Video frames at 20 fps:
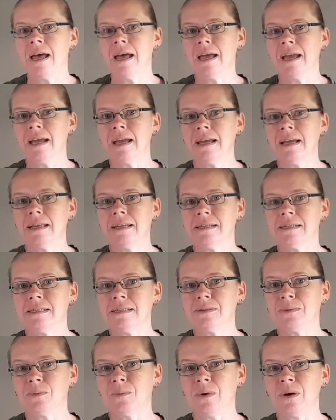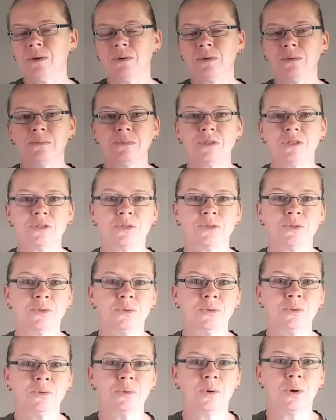And welcome
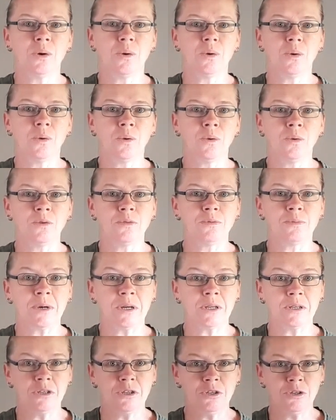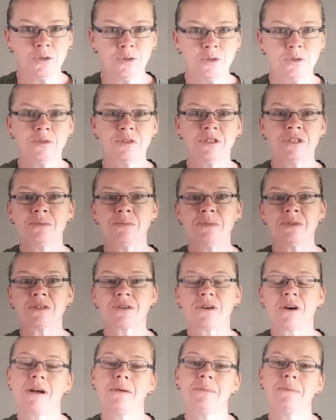to all of my new
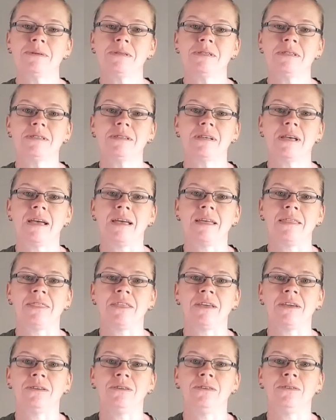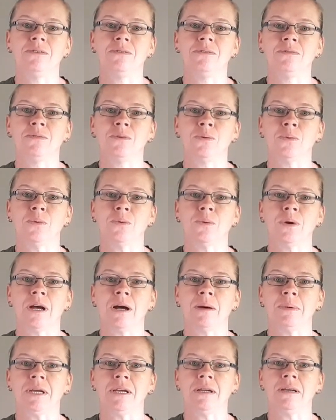subscribers, and thank you for
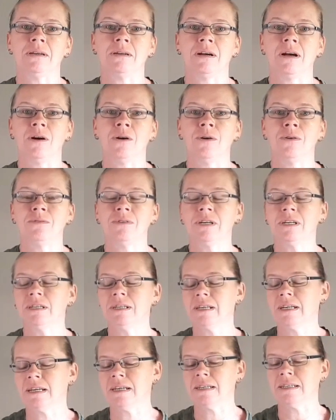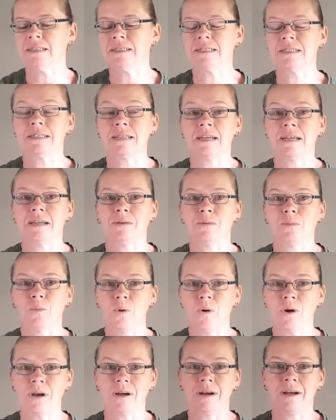coming over and seeing
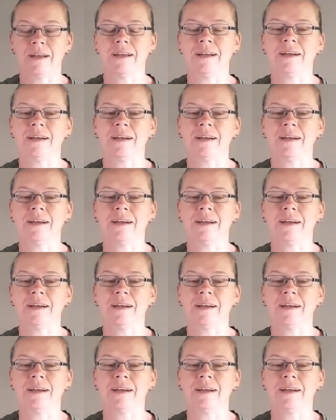what I